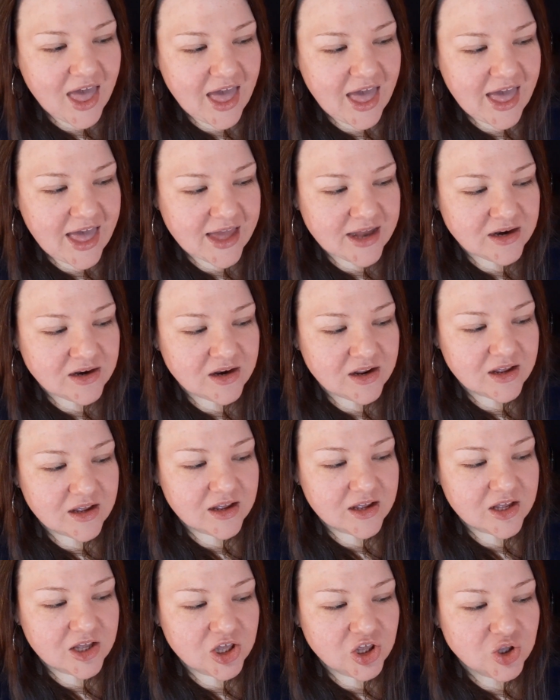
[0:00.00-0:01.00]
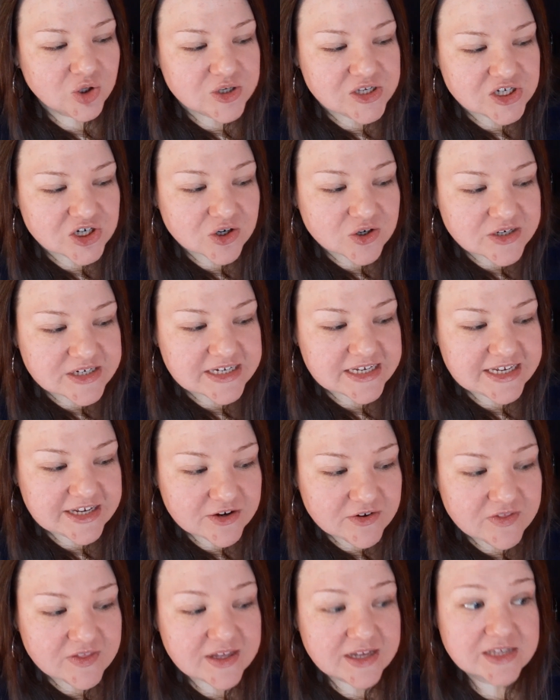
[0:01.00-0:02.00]
And you'll start to
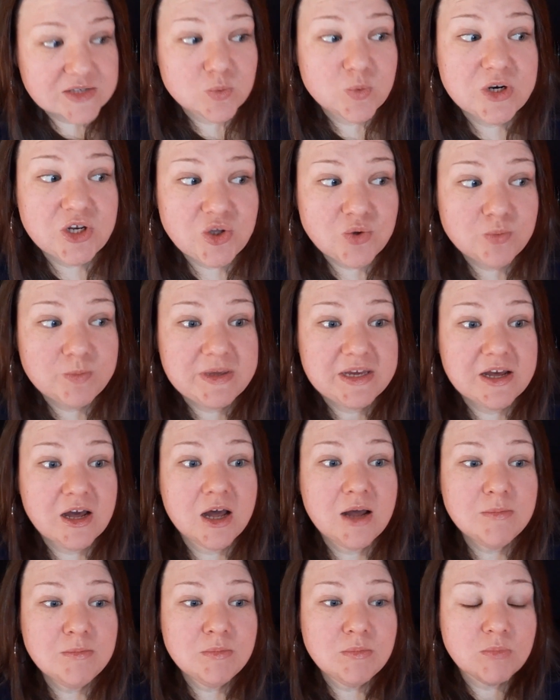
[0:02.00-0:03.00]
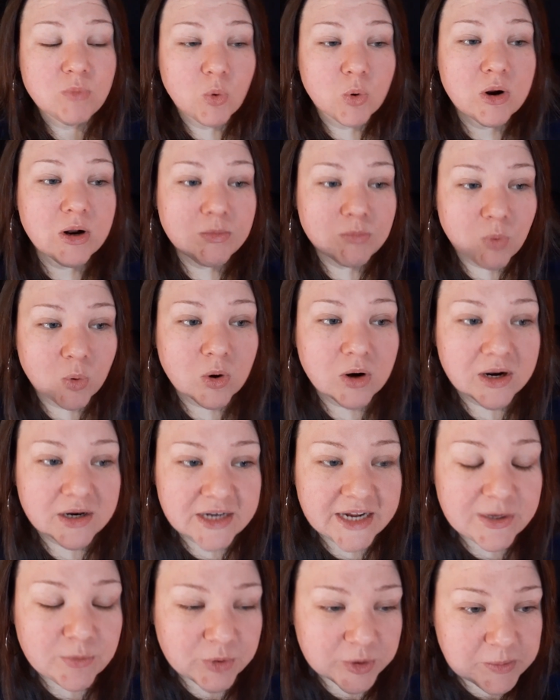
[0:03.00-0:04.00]
hear things when you become more and more
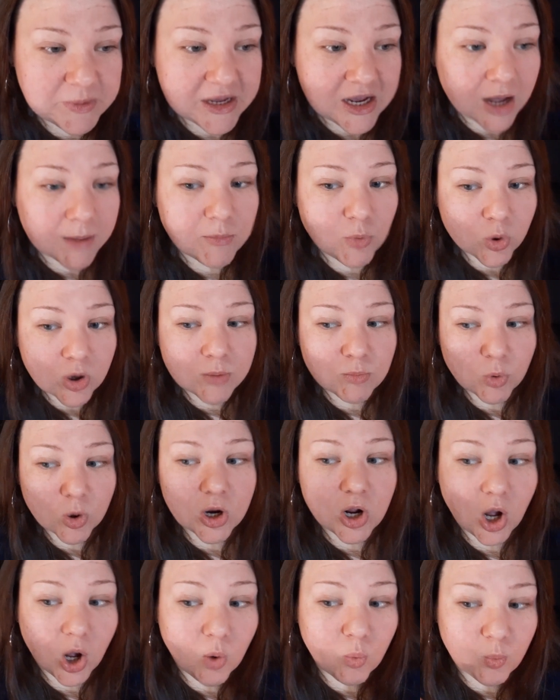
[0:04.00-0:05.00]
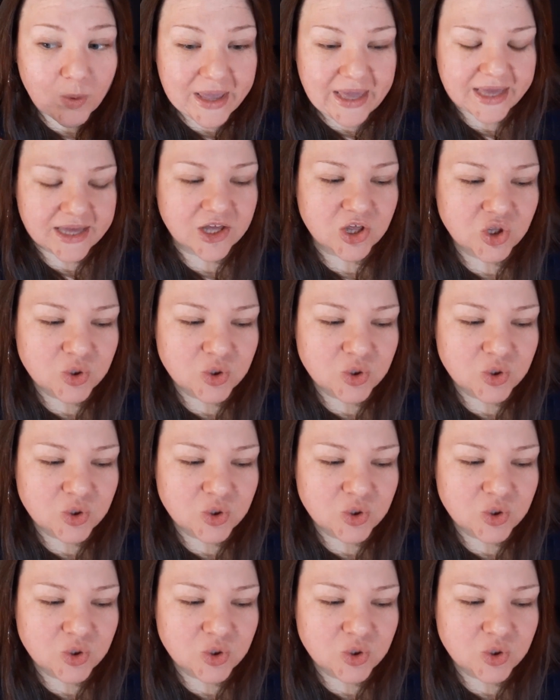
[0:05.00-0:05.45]
enlightened, when you become more and more awake,